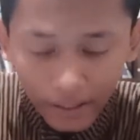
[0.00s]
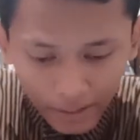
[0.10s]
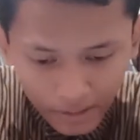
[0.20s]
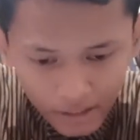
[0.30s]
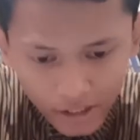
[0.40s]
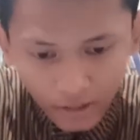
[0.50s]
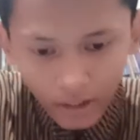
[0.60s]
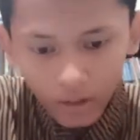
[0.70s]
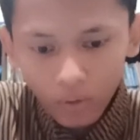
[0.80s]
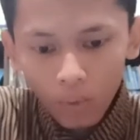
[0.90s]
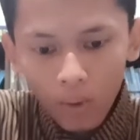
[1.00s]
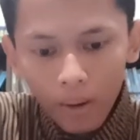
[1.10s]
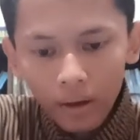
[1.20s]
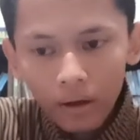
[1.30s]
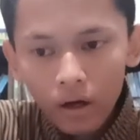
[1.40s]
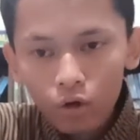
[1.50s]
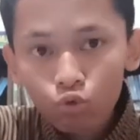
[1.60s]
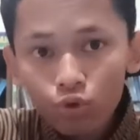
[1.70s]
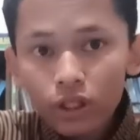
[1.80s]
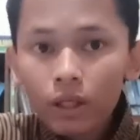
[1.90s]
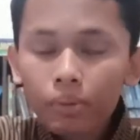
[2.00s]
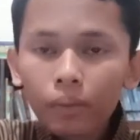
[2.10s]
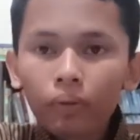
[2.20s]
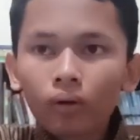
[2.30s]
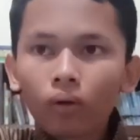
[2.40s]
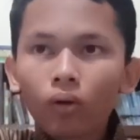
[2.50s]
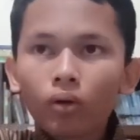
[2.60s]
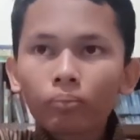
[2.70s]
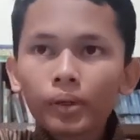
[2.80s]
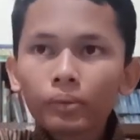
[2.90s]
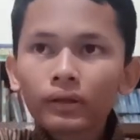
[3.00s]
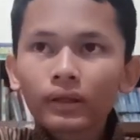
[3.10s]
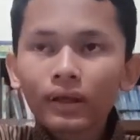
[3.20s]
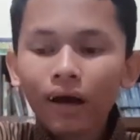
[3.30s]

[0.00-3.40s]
In this scenario, greedy people or people that